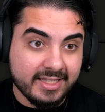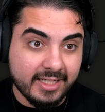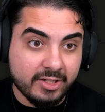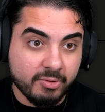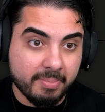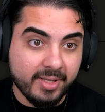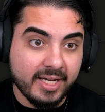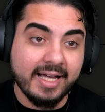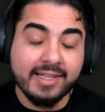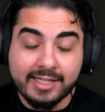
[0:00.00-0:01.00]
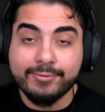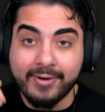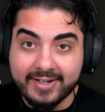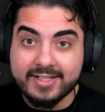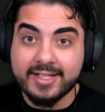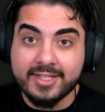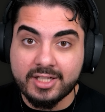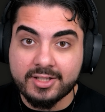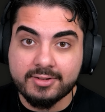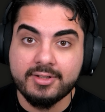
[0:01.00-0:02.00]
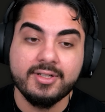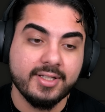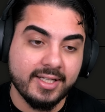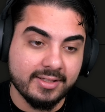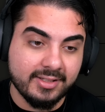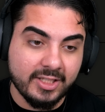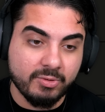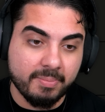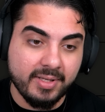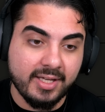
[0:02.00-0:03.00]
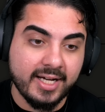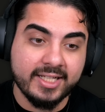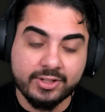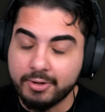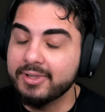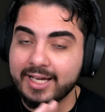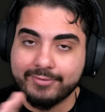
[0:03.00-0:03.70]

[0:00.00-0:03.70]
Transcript: tier will be I like fighting that character and D will be I don't like